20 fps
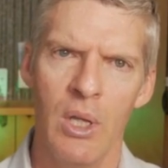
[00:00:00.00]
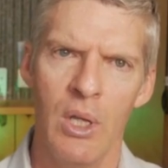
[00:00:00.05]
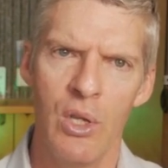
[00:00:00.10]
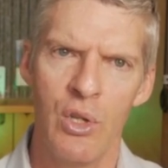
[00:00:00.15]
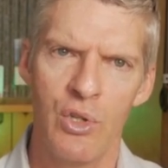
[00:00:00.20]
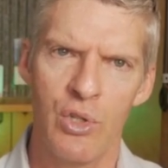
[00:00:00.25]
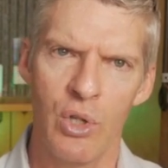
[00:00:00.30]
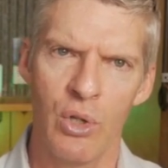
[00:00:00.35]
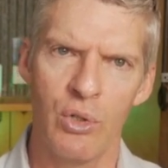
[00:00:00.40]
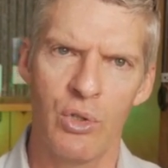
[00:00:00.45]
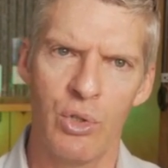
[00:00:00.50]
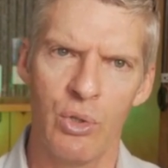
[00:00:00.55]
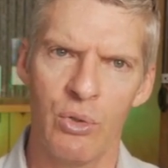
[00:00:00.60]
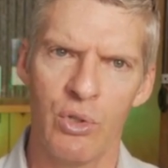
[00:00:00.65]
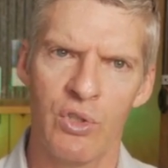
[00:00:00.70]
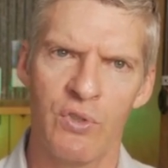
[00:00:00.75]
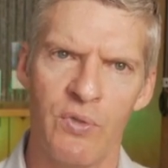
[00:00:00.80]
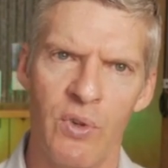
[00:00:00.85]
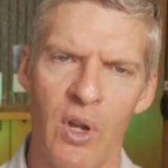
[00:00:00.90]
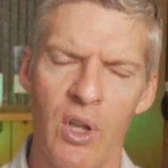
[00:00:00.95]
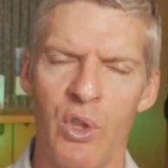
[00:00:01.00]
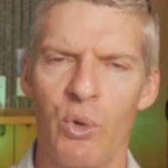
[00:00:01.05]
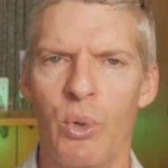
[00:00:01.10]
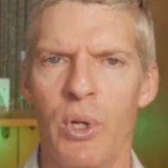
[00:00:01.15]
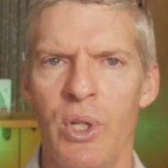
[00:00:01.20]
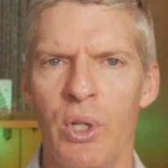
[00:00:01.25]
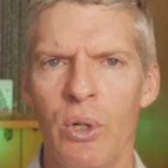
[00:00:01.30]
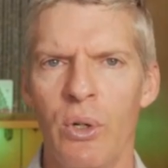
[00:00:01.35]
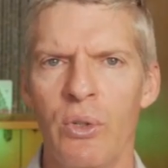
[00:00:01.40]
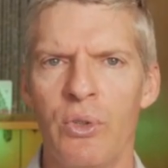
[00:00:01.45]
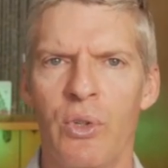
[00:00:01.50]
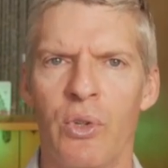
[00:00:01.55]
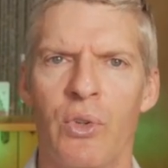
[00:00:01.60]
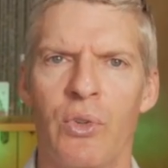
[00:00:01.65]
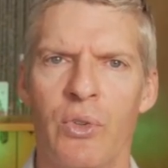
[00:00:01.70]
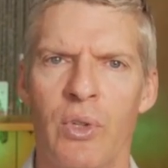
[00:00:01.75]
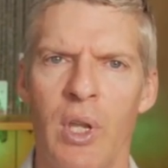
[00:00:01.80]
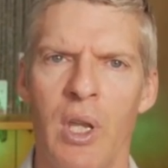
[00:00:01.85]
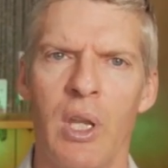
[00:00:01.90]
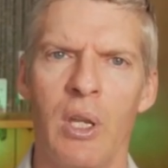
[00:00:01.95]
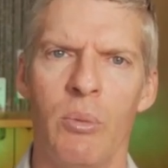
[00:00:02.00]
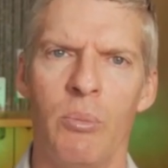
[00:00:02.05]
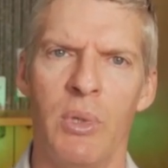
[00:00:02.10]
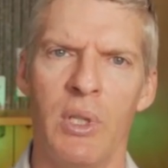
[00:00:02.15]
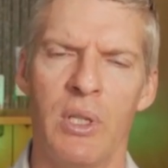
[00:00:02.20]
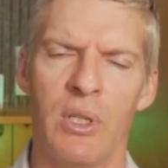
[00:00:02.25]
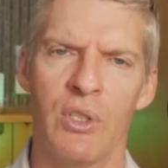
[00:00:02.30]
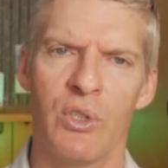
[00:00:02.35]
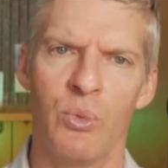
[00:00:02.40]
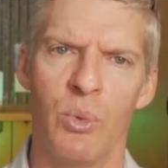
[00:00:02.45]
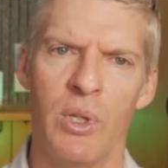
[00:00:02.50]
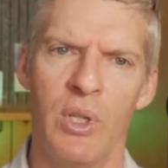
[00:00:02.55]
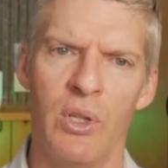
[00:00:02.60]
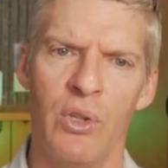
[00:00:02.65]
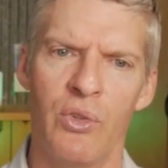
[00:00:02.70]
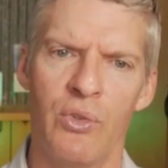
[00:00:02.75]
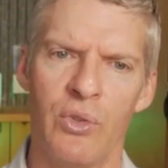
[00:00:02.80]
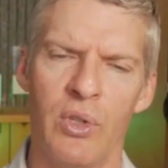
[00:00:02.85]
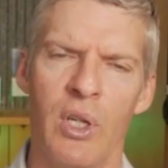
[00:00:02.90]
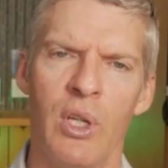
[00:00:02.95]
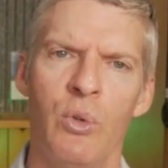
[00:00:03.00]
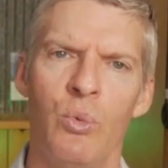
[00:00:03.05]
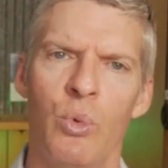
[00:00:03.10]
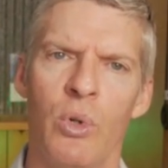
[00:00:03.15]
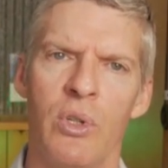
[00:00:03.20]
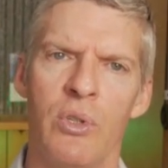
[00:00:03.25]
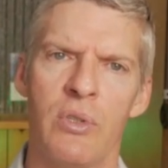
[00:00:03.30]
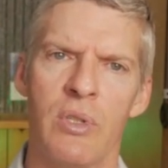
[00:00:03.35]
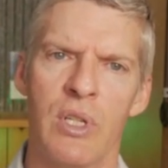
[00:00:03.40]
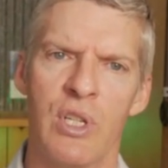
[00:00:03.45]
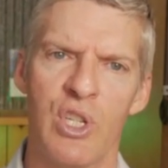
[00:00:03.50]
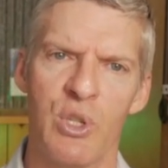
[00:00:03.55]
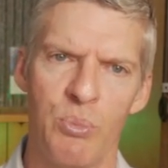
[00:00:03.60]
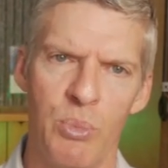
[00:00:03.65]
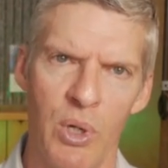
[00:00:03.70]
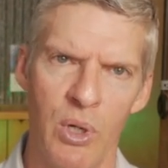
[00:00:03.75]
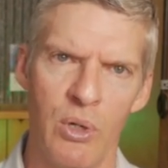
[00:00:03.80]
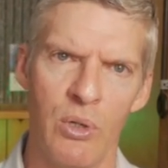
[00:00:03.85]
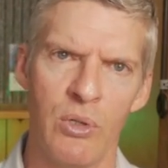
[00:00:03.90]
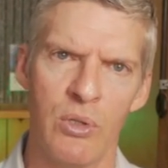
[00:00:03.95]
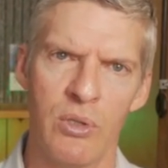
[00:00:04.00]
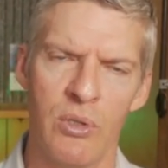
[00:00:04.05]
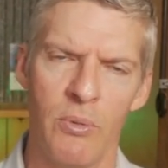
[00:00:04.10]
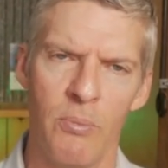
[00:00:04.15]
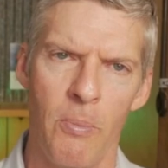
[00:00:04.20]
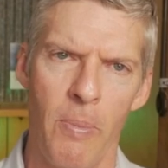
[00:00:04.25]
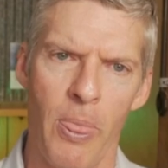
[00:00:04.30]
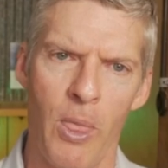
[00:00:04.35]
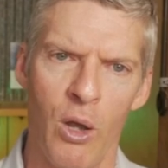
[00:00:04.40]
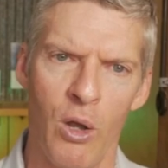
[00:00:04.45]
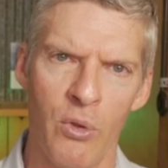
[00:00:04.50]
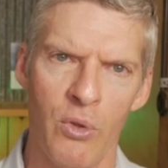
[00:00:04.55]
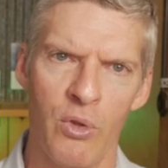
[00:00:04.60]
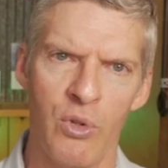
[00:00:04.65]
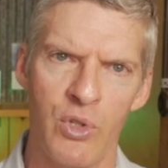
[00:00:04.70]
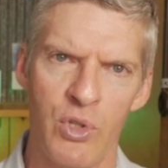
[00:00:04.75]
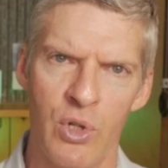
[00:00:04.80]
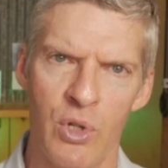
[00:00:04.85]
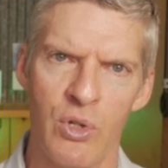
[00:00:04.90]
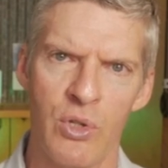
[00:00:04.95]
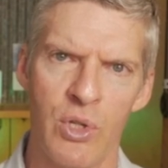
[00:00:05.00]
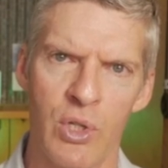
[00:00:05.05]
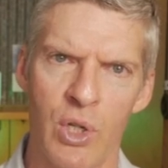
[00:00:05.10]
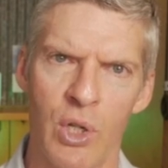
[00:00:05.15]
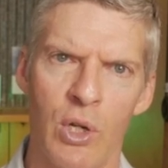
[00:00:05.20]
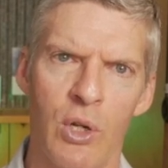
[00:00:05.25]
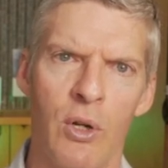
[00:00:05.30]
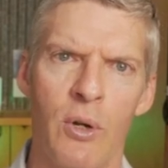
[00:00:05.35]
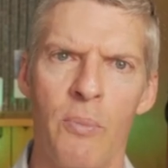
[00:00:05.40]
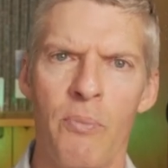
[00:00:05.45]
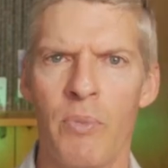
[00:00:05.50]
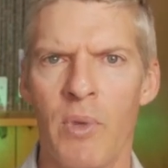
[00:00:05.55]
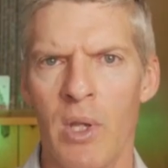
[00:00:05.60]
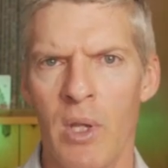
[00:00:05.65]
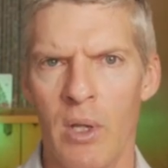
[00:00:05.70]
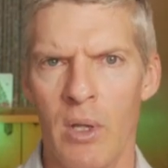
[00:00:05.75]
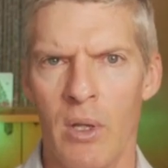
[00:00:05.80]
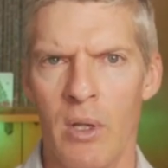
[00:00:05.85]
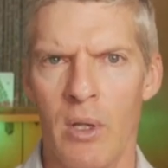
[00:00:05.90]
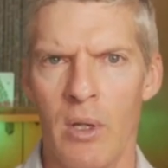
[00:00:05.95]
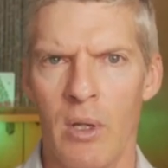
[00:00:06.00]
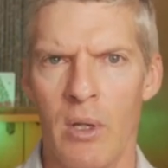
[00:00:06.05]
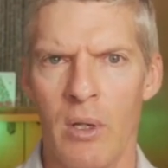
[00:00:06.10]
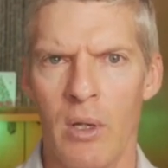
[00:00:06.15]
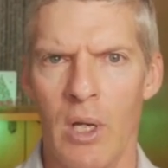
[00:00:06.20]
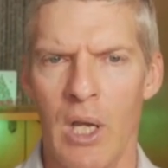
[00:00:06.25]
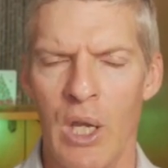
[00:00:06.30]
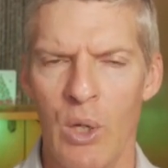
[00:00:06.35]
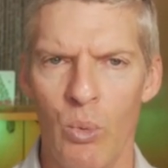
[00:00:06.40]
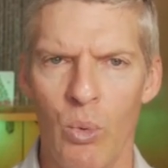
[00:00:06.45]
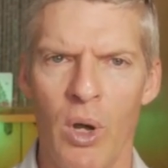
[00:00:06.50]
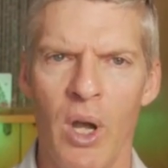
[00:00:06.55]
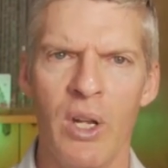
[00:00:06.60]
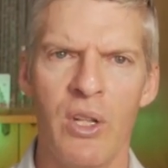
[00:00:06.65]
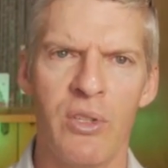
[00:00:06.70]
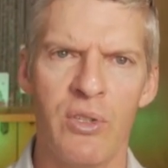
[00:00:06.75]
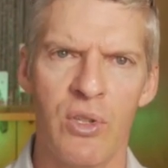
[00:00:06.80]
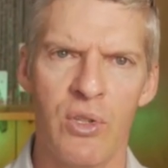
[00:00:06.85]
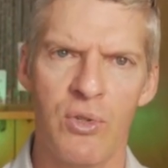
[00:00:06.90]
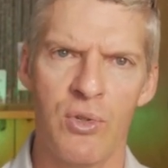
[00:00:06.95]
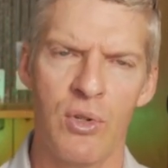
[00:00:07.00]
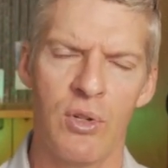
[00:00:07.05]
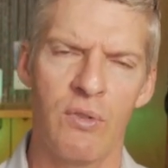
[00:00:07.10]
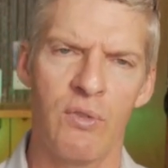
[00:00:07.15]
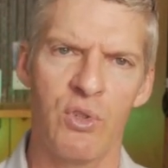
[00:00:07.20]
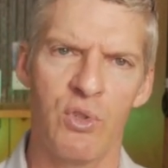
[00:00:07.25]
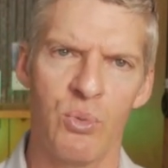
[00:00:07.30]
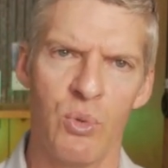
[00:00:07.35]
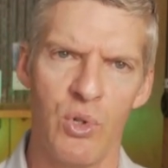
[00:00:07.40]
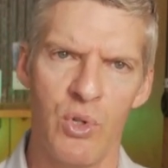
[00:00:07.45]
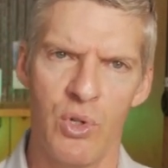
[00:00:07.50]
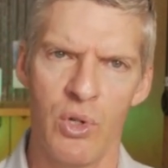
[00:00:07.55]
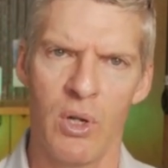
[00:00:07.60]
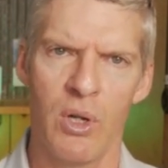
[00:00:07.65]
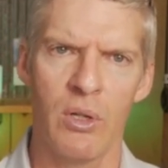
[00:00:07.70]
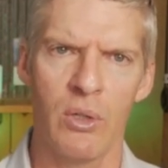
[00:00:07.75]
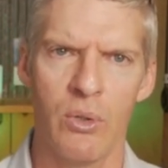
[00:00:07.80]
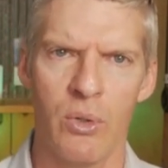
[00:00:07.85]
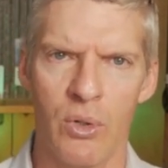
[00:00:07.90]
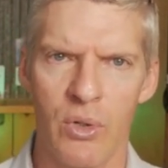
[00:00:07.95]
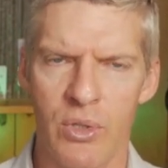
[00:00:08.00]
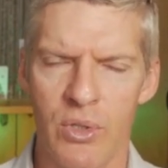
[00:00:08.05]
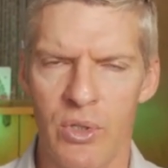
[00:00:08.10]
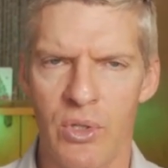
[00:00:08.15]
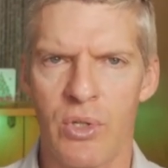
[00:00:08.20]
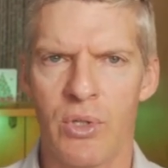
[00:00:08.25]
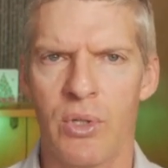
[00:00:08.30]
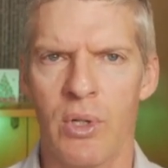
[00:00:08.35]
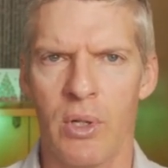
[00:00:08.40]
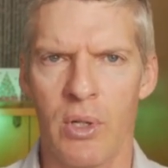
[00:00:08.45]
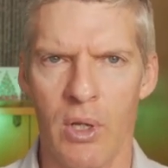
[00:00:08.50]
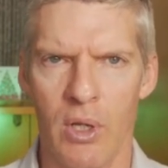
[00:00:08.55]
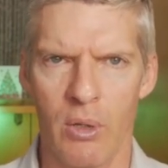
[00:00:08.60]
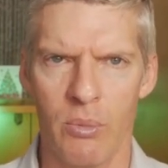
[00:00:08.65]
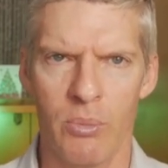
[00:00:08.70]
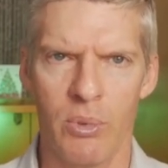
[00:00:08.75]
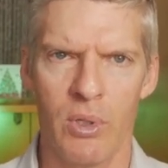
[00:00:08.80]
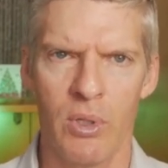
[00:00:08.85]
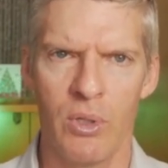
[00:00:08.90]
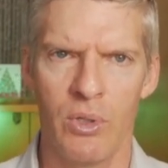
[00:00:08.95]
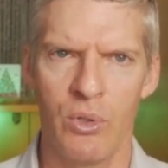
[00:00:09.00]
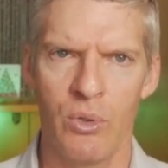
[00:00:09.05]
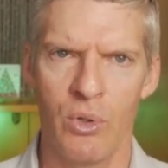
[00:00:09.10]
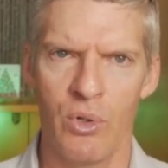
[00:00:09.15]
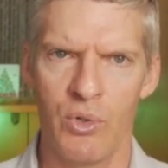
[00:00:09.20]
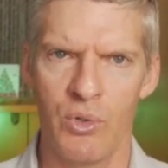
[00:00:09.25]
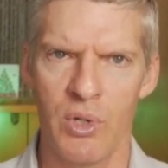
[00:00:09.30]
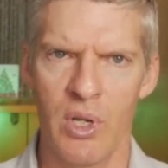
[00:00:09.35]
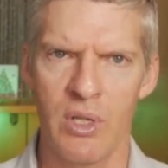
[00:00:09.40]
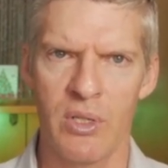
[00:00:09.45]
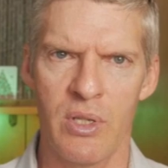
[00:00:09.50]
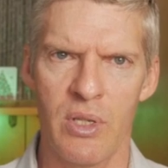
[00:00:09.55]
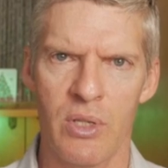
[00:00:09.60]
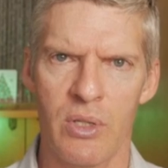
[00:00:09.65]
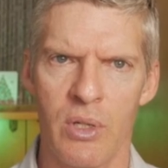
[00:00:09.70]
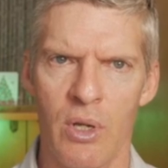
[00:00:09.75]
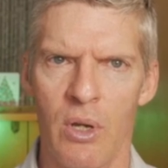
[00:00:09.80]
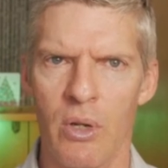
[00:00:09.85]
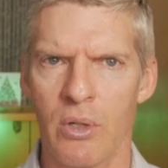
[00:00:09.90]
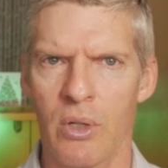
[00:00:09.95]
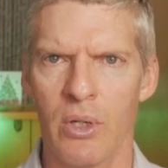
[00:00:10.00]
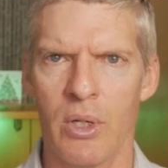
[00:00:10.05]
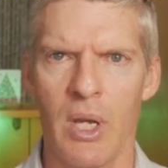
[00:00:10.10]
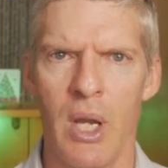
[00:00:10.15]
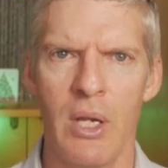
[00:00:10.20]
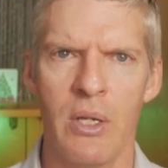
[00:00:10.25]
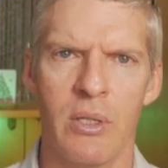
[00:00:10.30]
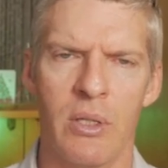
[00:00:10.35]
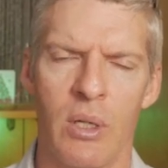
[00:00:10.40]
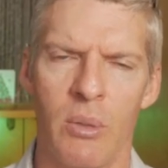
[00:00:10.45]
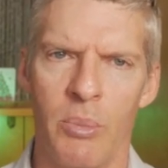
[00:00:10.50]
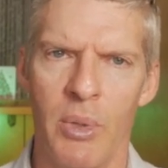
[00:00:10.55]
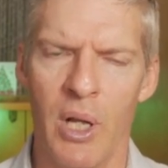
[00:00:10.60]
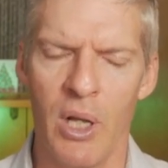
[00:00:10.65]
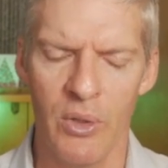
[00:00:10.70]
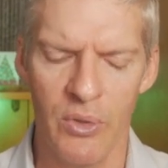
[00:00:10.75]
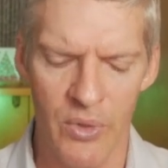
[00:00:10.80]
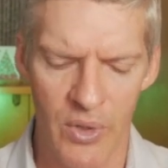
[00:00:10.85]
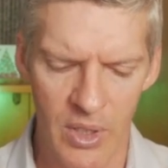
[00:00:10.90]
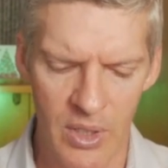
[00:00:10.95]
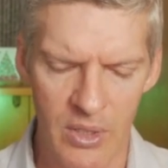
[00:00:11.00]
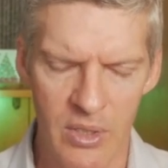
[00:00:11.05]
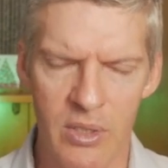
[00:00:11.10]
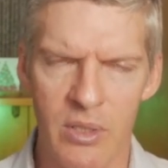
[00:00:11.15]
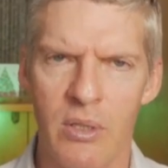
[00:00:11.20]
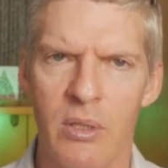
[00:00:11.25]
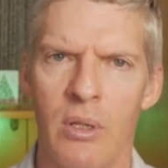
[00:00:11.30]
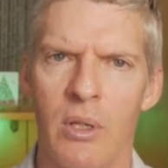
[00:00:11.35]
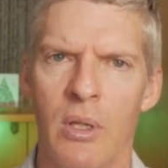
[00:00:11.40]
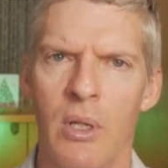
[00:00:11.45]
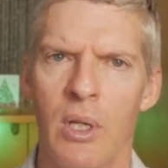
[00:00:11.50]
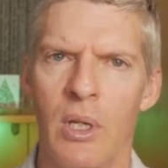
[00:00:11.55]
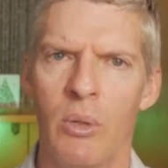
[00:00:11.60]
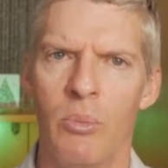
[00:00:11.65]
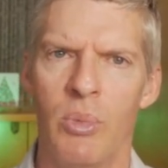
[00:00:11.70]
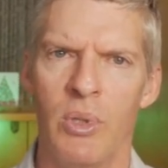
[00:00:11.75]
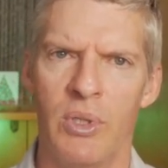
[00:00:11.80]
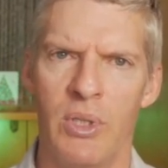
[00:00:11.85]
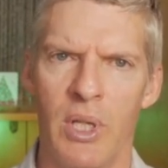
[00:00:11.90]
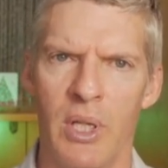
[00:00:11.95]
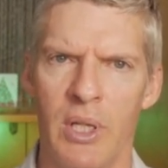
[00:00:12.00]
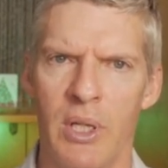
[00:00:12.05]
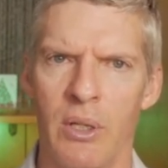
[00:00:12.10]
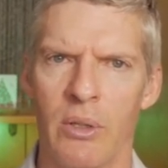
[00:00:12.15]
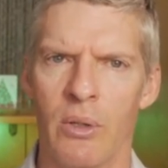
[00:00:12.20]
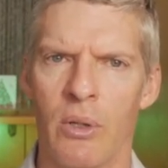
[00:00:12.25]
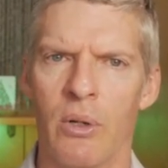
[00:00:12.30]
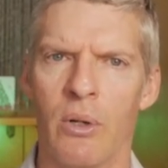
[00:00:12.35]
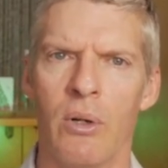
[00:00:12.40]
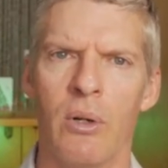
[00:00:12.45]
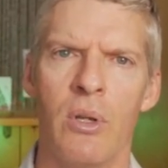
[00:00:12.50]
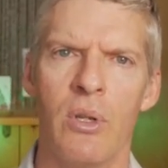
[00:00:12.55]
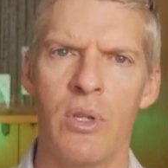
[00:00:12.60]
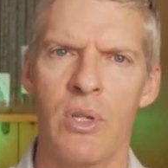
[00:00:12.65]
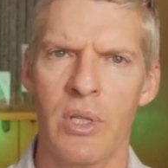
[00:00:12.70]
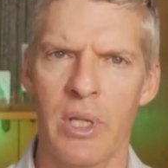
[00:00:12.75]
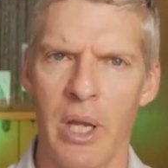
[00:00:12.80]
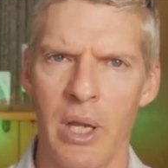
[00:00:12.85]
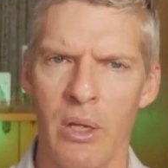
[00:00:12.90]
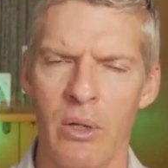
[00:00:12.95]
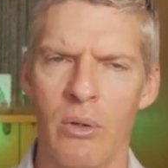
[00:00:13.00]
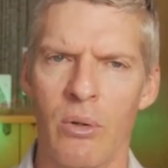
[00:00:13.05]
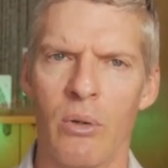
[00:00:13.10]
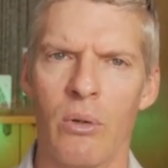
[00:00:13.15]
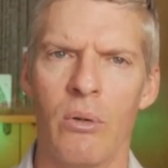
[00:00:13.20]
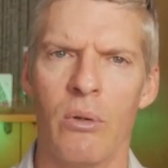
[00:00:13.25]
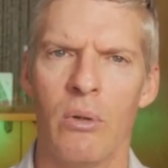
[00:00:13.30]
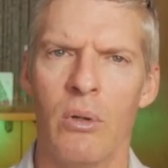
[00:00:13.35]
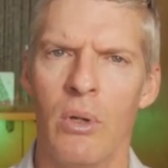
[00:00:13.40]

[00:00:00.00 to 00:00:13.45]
So to his father, we know it's a scam, because when his son was exposed all those years ago, I watched the service when Jon Courson stood up to address his congregation about this particular scandal.